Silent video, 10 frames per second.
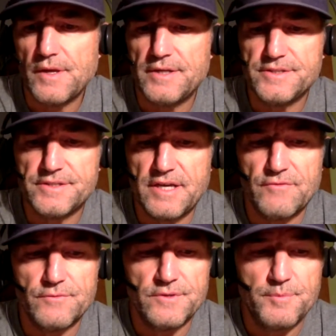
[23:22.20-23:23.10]
I just
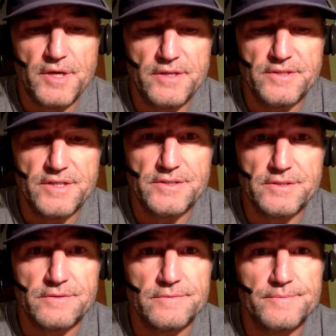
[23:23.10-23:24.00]
haven't really paid
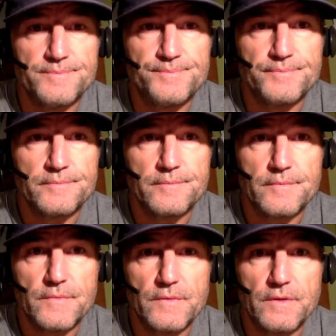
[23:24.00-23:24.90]
attention.
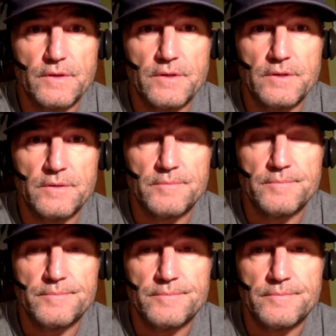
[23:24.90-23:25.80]

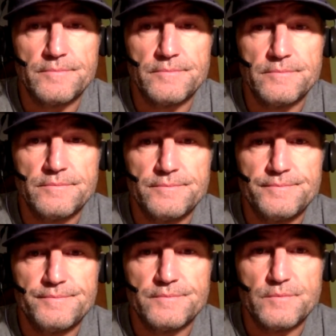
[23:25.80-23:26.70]
But
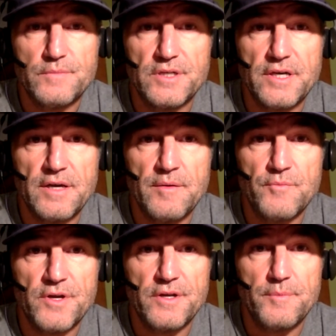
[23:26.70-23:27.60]
I
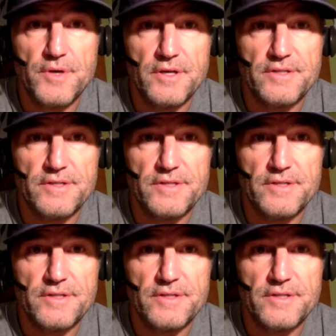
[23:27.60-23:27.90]
am ready to pay